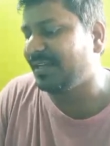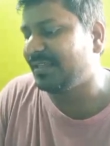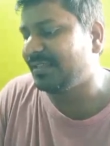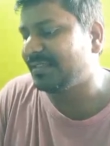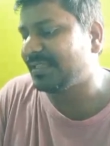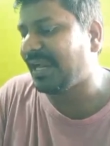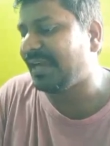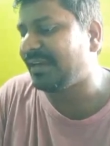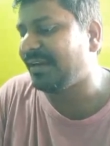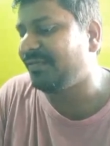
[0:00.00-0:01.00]

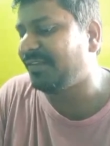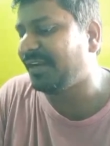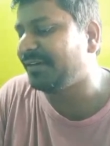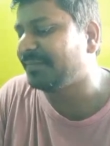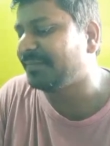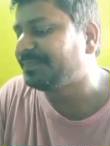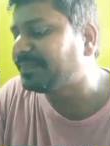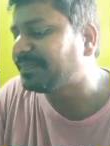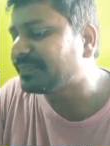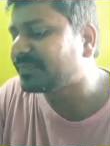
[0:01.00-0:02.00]
scattering of light.
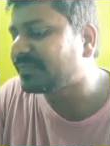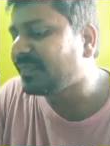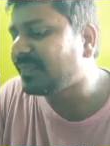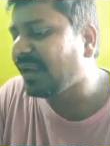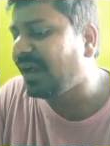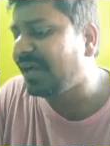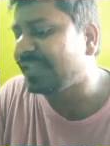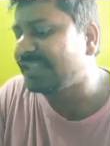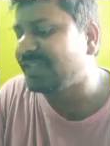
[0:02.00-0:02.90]
And next one,